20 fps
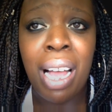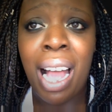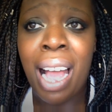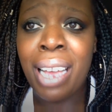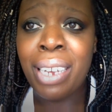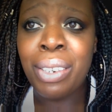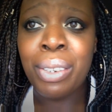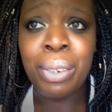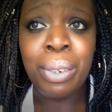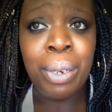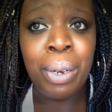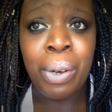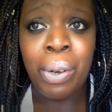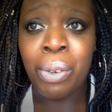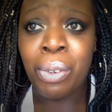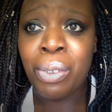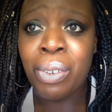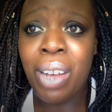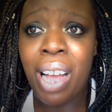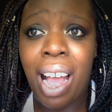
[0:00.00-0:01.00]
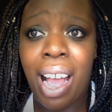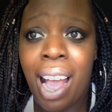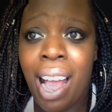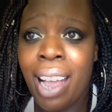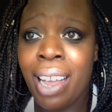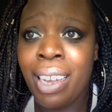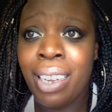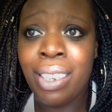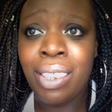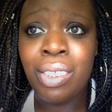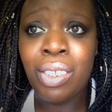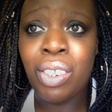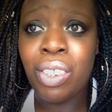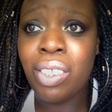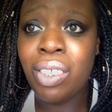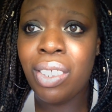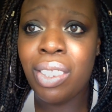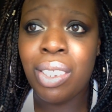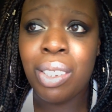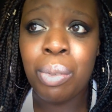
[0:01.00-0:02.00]
I don't know. I
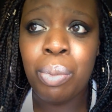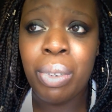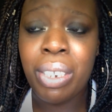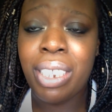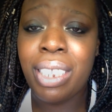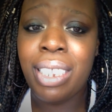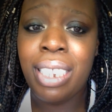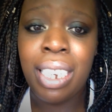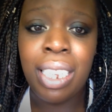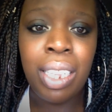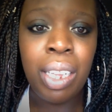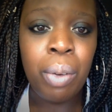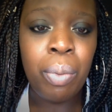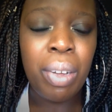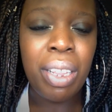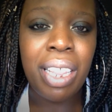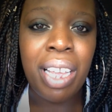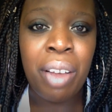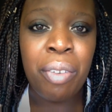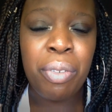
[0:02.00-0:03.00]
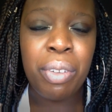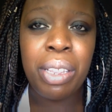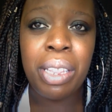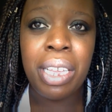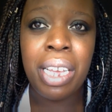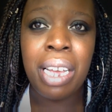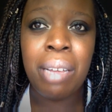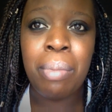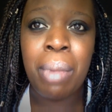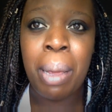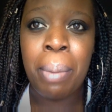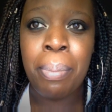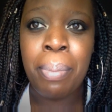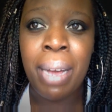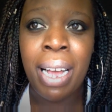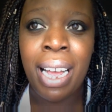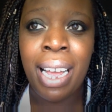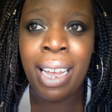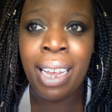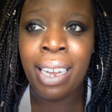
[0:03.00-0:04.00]
just was dealing with everything in my
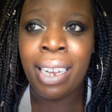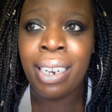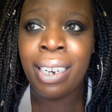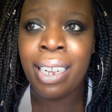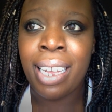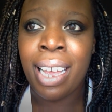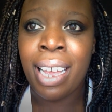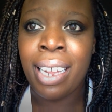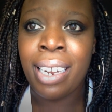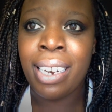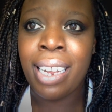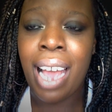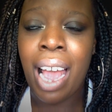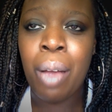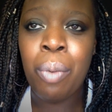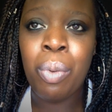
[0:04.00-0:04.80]
mind, and